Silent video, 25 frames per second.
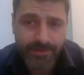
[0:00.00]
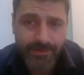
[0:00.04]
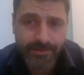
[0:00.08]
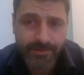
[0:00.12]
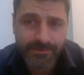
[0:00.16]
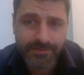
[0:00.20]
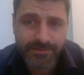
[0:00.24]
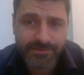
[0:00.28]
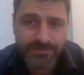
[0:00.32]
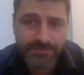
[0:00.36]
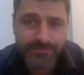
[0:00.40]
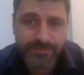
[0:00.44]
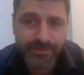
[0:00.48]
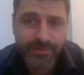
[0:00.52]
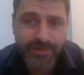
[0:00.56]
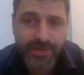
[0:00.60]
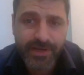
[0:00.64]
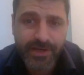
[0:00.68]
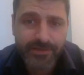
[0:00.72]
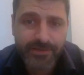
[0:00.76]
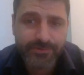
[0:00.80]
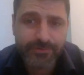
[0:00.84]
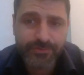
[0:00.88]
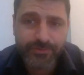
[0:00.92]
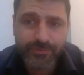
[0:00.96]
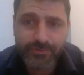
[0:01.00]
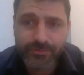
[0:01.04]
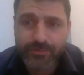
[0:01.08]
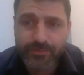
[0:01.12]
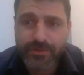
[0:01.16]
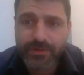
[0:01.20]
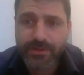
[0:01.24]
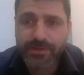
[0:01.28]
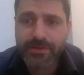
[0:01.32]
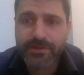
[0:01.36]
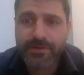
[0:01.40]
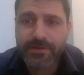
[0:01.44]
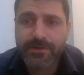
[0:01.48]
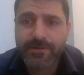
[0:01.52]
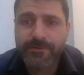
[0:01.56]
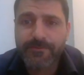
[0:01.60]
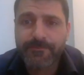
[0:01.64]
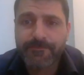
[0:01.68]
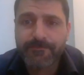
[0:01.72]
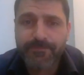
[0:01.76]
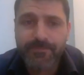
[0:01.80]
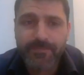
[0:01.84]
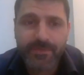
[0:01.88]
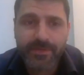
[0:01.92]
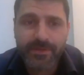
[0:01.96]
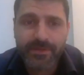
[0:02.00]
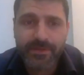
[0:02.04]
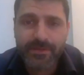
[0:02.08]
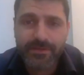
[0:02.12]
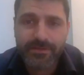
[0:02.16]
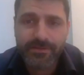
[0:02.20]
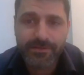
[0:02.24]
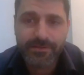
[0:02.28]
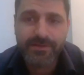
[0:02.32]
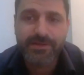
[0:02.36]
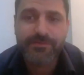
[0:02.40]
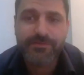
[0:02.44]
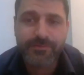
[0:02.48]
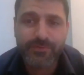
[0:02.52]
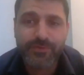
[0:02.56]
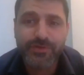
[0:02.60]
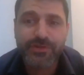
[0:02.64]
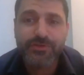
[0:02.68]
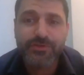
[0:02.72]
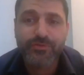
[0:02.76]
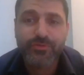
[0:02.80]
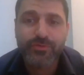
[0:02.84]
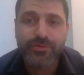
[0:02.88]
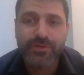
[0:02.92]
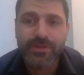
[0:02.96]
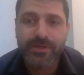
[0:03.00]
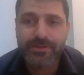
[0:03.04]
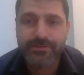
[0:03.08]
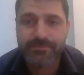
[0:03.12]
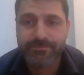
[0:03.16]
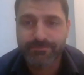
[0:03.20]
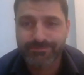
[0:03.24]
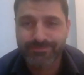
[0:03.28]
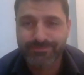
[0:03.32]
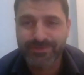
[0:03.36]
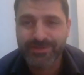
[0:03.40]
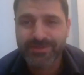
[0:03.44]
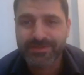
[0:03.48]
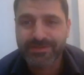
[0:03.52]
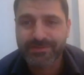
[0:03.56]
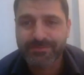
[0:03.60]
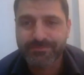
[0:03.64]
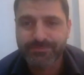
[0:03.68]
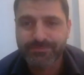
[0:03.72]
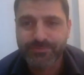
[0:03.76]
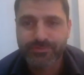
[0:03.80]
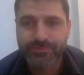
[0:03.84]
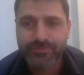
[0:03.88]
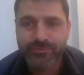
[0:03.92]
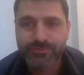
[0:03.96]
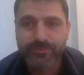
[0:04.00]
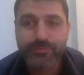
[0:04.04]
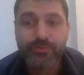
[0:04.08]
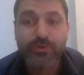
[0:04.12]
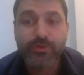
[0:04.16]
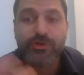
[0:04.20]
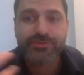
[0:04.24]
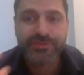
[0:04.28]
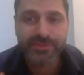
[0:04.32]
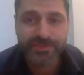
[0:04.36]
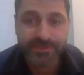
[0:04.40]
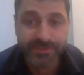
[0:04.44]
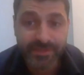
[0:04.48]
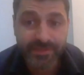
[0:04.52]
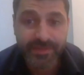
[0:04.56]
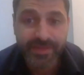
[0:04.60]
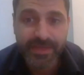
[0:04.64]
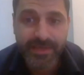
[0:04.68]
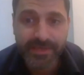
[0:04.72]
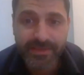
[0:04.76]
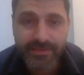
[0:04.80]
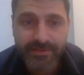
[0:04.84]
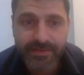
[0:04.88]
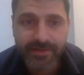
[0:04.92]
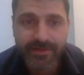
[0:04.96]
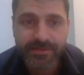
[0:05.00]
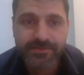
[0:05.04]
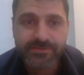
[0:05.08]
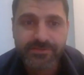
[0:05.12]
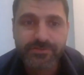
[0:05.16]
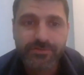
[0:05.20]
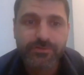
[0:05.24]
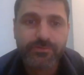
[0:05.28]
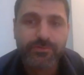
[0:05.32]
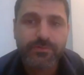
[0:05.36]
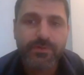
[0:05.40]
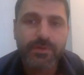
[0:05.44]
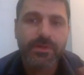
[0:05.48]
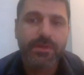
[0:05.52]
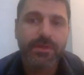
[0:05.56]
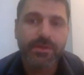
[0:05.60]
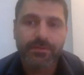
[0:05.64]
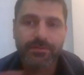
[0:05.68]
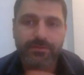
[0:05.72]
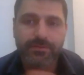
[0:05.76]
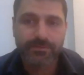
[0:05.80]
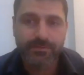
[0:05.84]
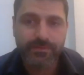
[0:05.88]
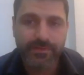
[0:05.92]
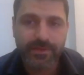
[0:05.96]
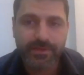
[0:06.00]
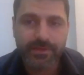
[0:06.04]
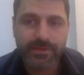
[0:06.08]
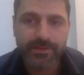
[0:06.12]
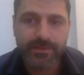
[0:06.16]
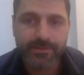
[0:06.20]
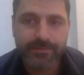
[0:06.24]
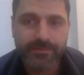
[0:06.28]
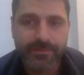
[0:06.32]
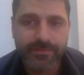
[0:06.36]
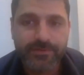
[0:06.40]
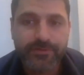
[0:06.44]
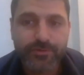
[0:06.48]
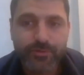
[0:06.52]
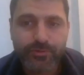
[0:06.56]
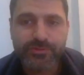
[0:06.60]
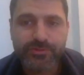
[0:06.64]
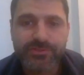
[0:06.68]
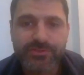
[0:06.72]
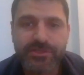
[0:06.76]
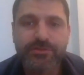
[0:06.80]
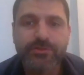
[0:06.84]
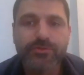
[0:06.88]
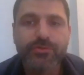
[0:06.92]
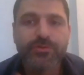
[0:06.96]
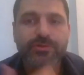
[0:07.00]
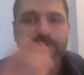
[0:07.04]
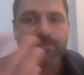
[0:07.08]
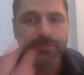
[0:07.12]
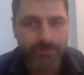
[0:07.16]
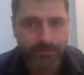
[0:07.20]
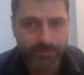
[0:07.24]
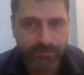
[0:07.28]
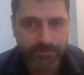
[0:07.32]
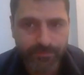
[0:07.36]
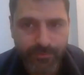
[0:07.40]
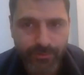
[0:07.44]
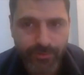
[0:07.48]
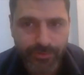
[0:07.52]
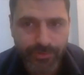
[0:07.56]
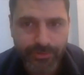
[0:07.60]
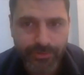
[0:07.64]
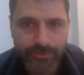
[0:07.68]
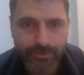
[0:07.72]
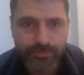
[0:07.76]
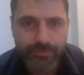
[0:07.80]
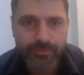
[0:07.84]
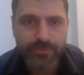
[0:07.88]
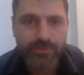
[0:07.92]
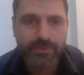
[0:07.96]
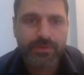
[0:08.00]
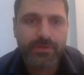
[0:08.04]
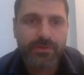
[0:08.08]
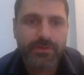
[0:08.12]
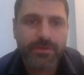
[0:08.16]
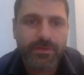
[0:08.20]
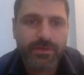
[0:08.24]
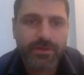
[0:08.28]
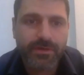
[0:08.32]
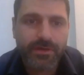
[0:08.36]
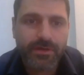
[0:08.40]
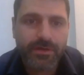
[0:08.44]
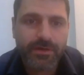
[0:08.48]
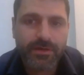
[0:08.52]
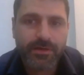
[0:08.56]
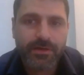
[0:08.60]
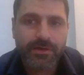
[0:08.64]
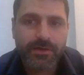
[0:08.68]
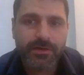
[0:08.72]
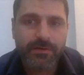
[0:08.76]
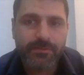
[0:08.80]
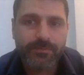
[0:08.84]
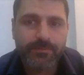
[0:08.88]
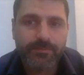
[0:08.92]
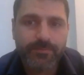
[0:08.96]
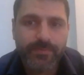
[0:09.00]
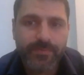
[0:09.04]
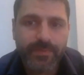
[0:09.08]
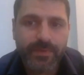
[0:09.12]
it's very hard to do um, if you need to like to process the data so the the tools can do it for you um,